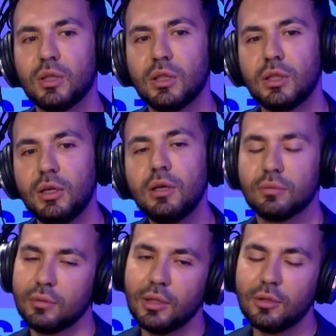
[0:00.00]
one thing,
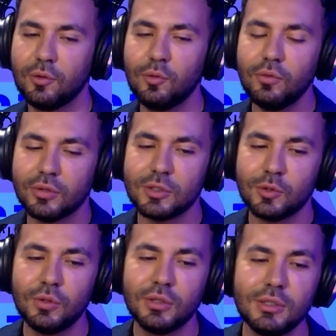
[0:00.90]
not you, the
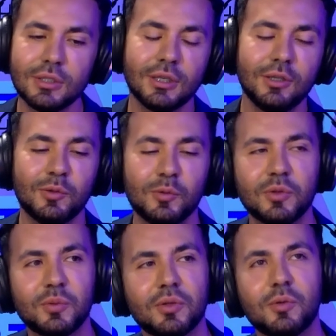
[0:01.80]
students,
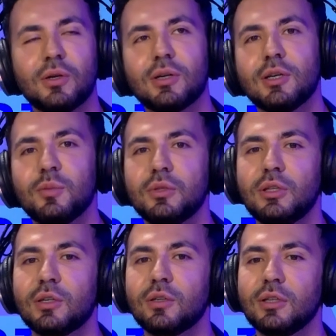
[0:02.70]
who are coming
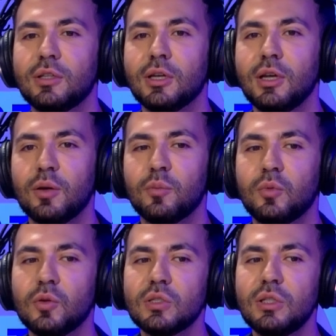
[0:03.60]
here, that
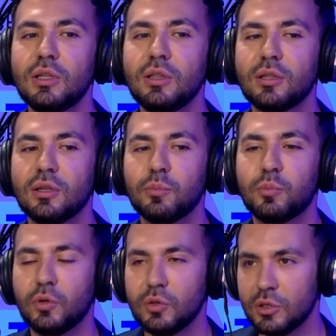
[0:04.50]
mostly the
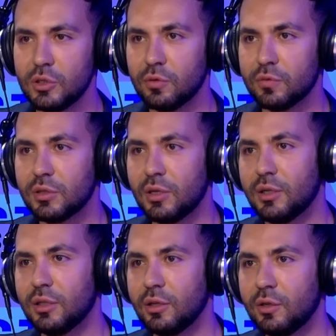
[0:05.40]
process of
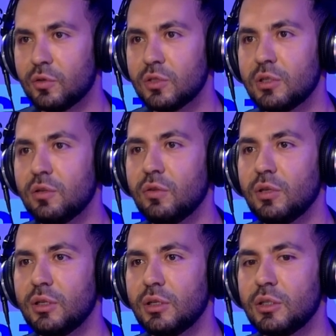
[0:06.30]
selecting your
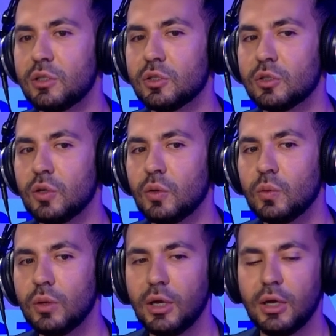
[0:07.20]
CV is
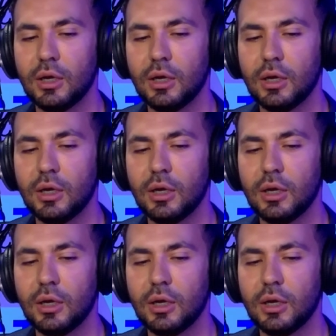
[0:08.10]
so